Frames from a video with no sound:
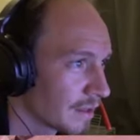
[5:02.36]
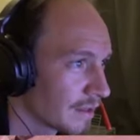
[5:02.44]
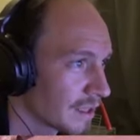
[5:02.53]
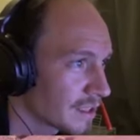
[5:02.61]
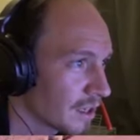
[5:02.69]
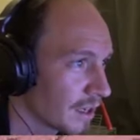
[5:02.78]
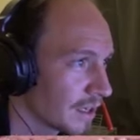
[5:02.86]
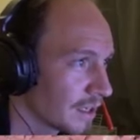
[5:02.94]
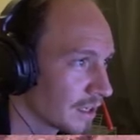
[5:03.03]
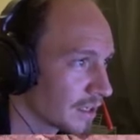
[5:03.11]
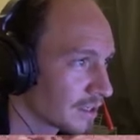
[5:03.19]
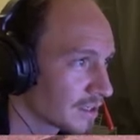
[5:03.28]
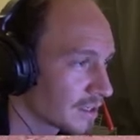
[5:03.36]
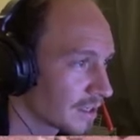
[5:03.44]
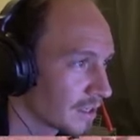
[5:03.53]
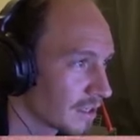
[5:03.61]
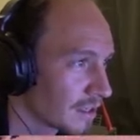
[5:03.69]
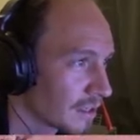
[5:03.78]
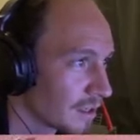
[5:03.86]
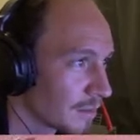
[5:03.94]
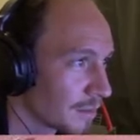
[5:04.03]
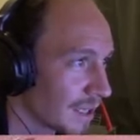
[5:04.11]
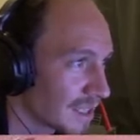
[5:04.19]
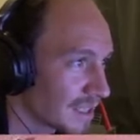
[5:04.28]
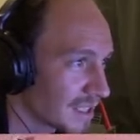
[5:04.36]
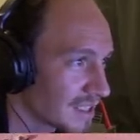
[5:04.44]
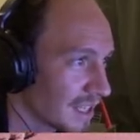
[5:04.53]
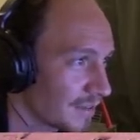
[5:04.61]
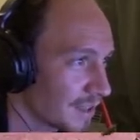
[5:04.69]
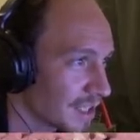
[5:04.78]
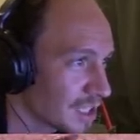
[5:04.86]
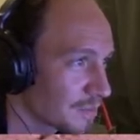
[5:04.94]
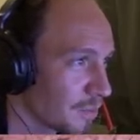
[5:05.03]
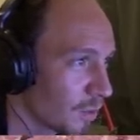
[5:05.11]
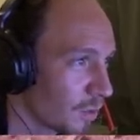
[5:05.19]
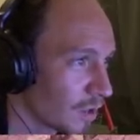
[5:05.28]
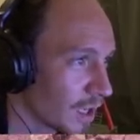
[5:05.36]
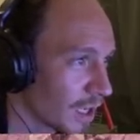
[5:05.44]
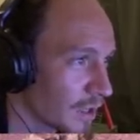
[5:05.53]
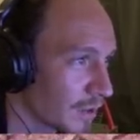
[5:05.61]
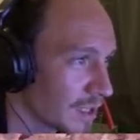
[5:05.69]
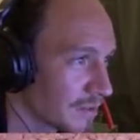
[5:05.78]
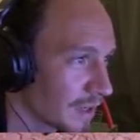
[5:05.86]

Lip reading: This guy hurts. But yes, that's definitely a Spore-like creature.